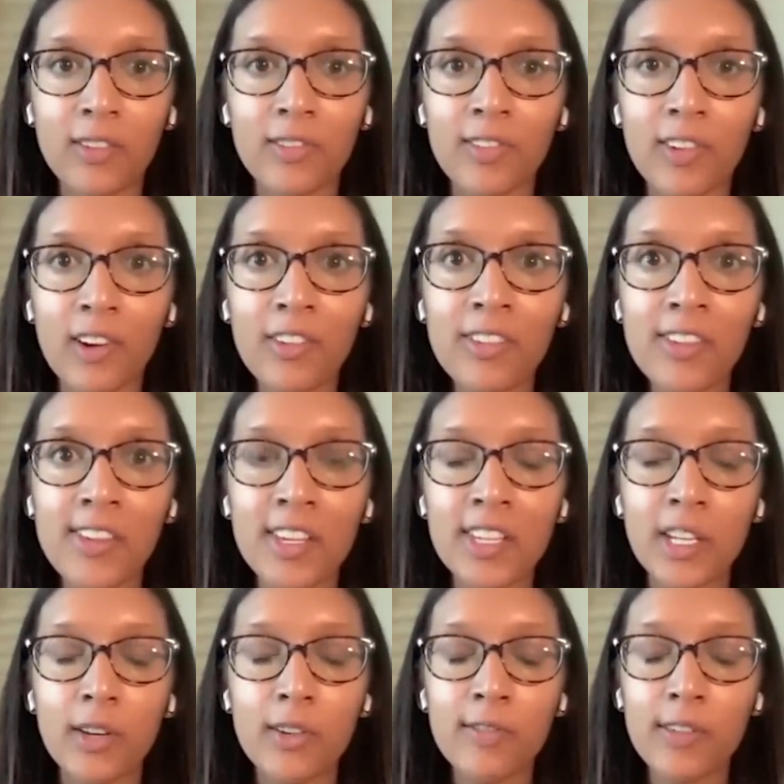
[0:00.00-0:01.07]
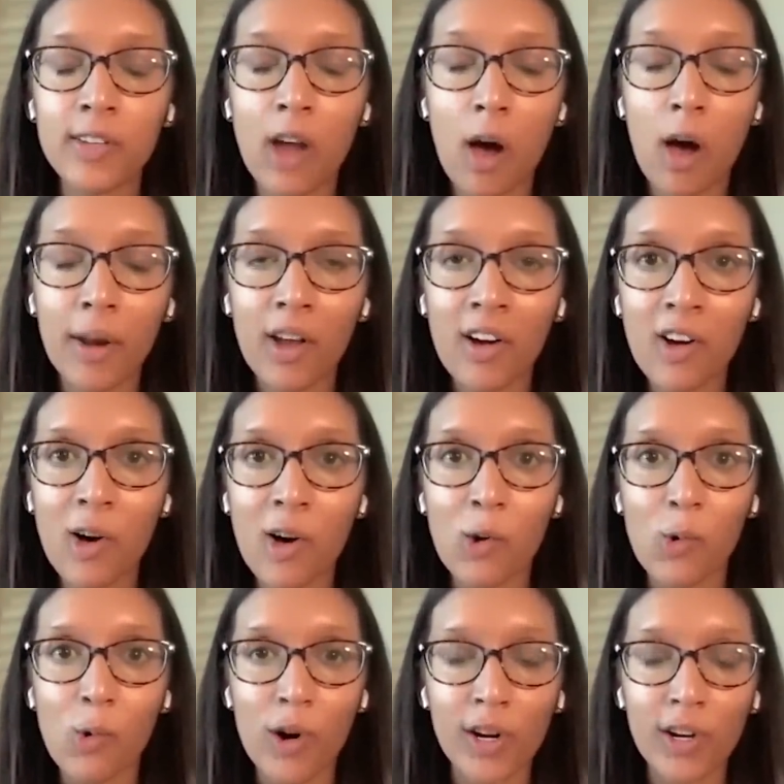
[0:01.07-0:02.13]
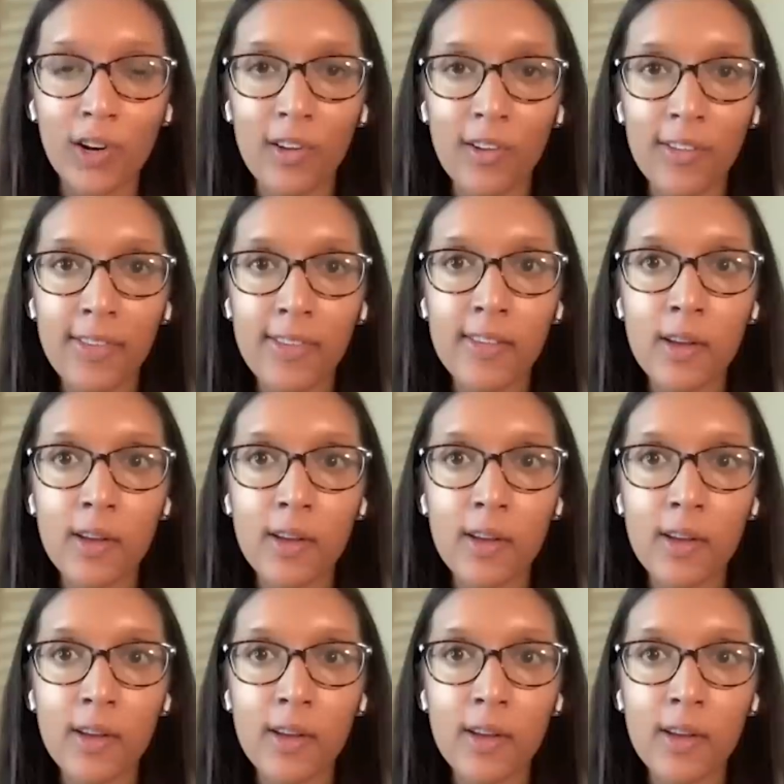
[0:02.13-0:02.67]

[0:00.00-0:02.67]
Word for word: The first is a new phenomenon called ordinals.